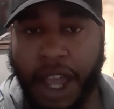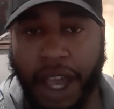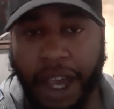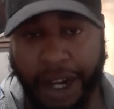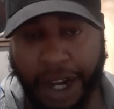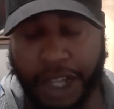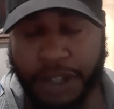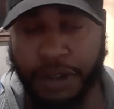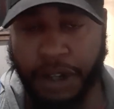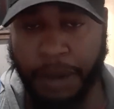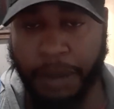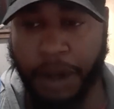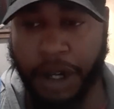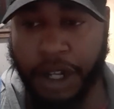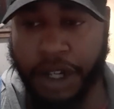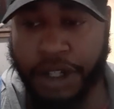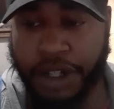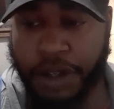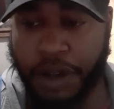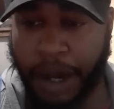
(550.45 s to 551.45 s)
And that's what I'm going
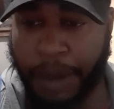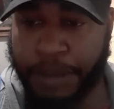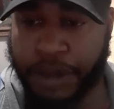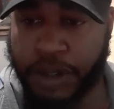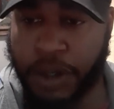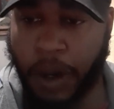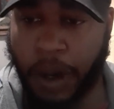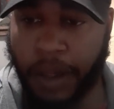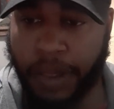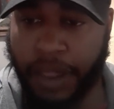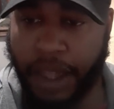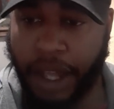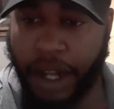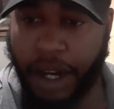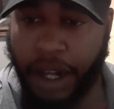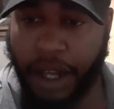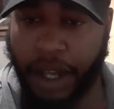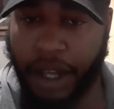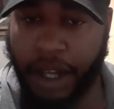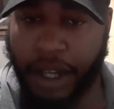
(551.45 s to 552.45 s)
to do. I'm sure
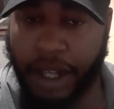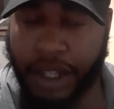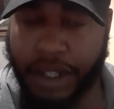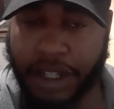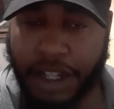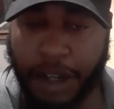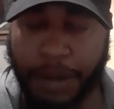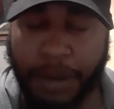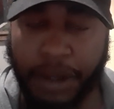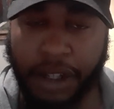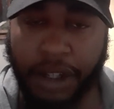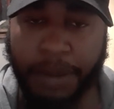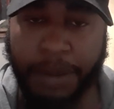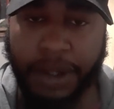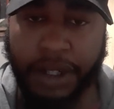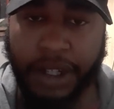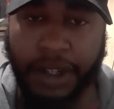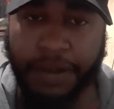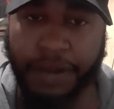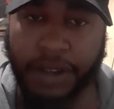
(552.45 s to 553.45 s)
that it's going to be a little
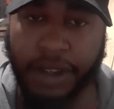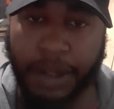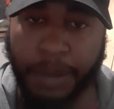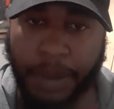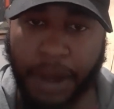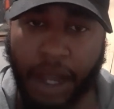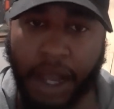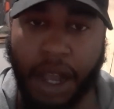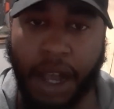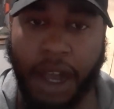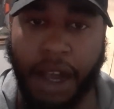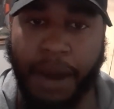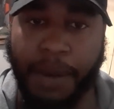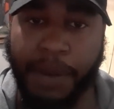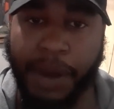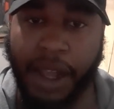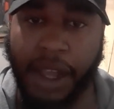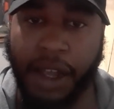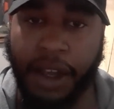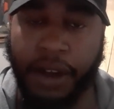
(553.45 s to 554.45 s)
bit different than my
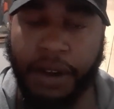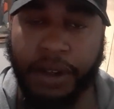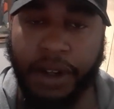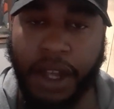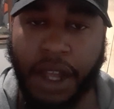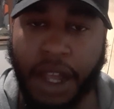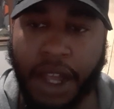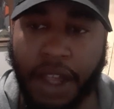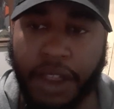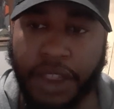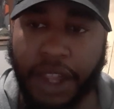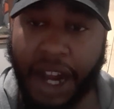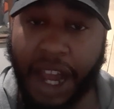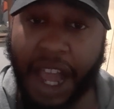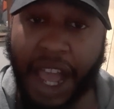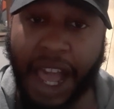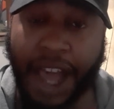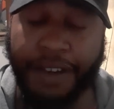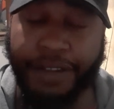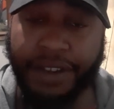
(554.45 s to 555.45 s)
compound that
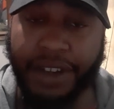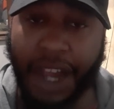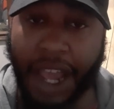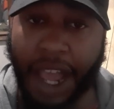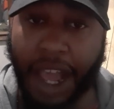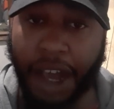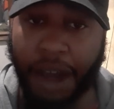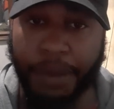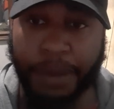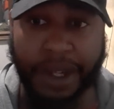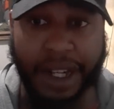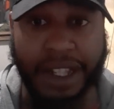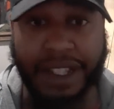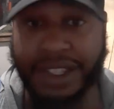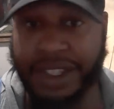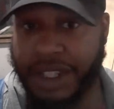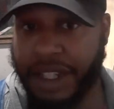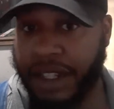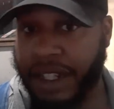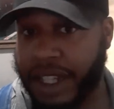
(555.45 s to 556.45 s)
I have now, but it
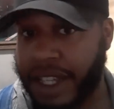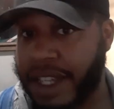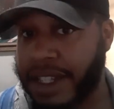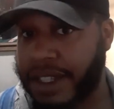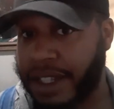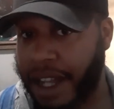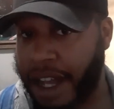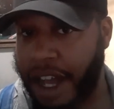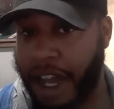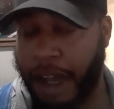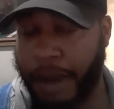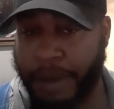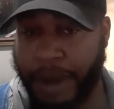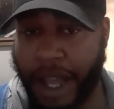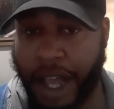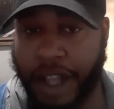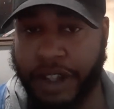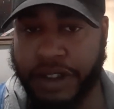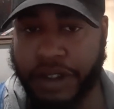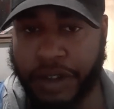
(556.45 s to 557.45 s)
still is a
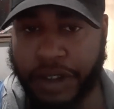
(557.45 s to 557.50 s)
compound.